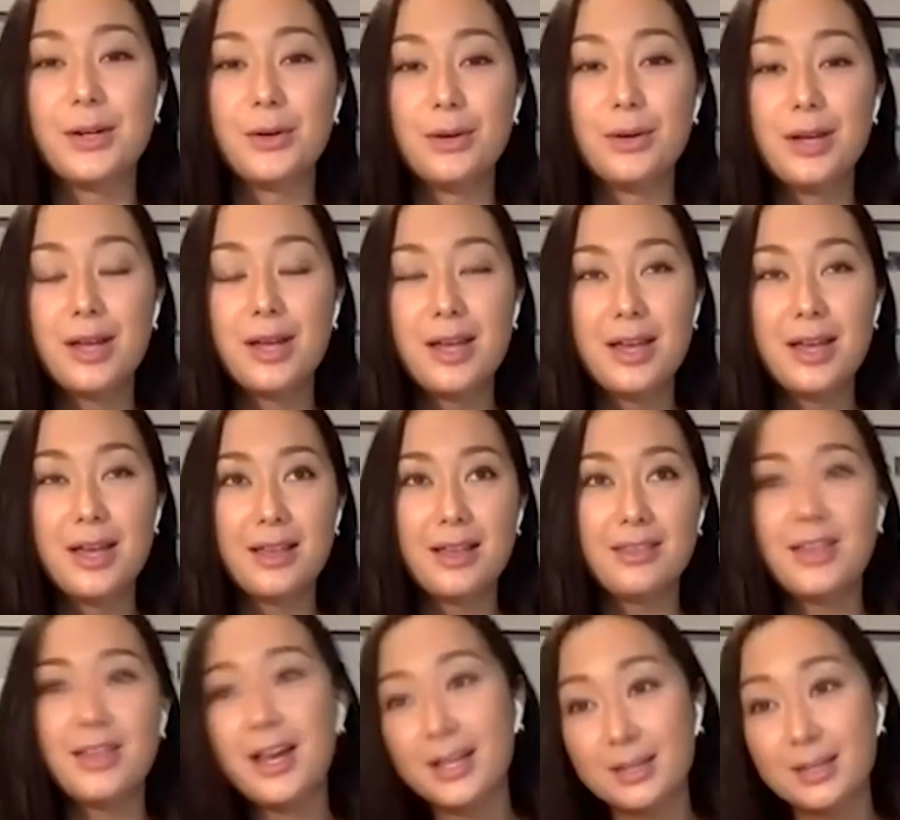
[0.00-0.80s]
So
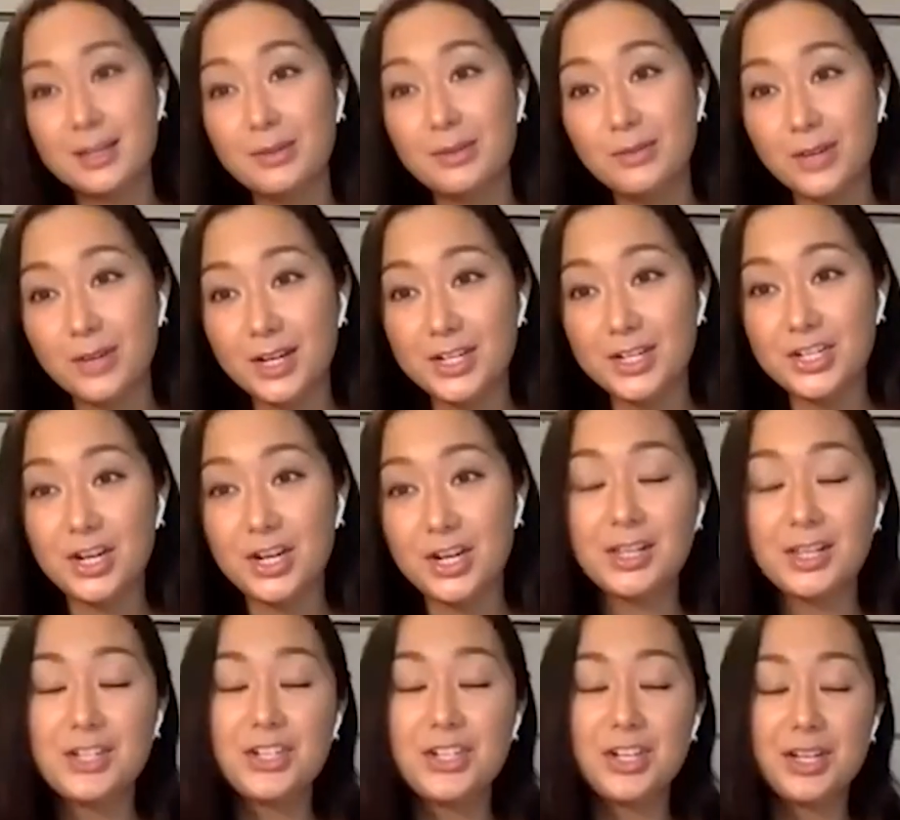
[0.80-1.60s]
that can be very
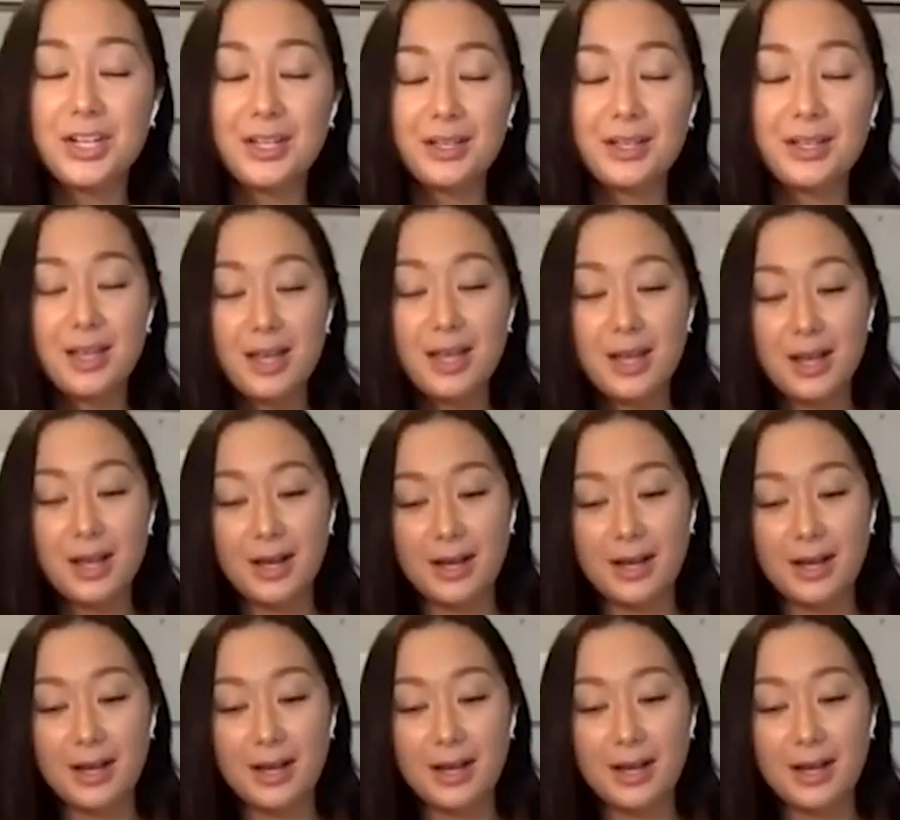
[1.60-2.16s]
challenging.